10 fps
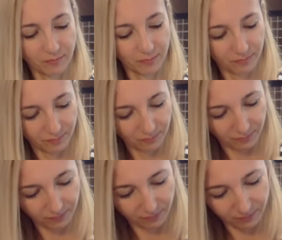
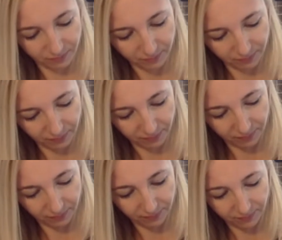
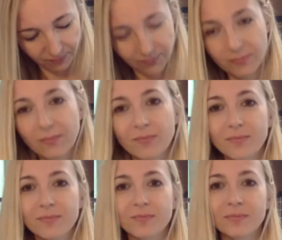
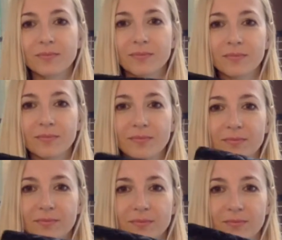
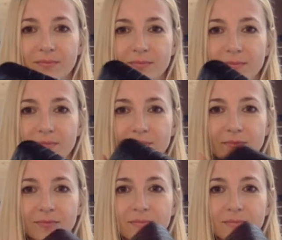Nobody speaks.